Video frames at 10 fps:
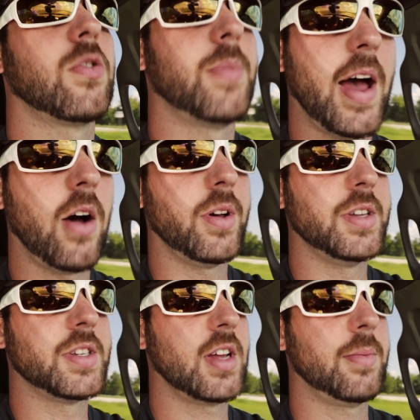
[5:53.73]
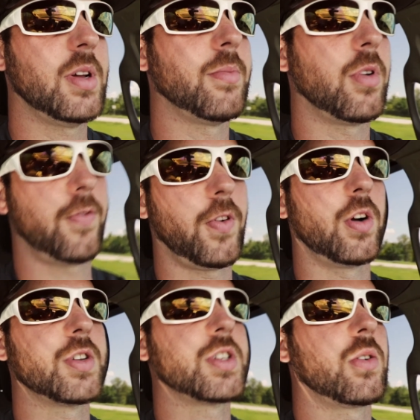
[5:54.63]
from now is September
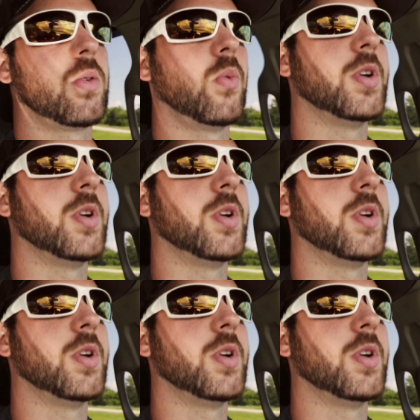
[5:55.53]
1st,